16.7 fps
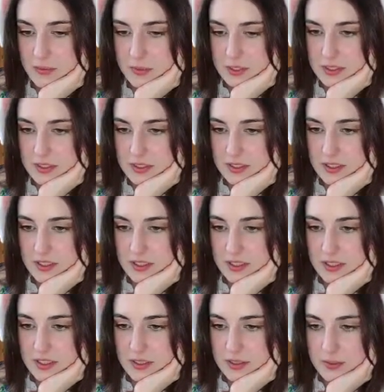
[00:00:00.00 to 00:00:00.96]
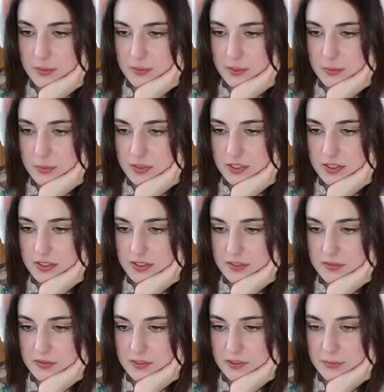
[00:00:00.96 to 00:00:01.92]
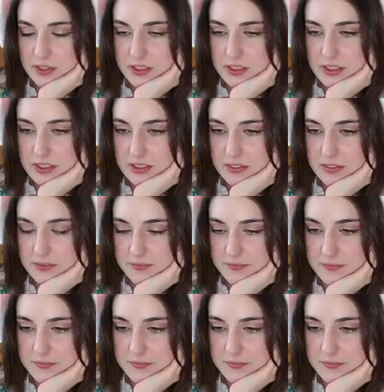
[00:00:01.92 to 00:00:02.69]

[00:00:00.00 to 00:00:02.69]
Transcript: Wait, we are pleased to inform you. Oh, yeah.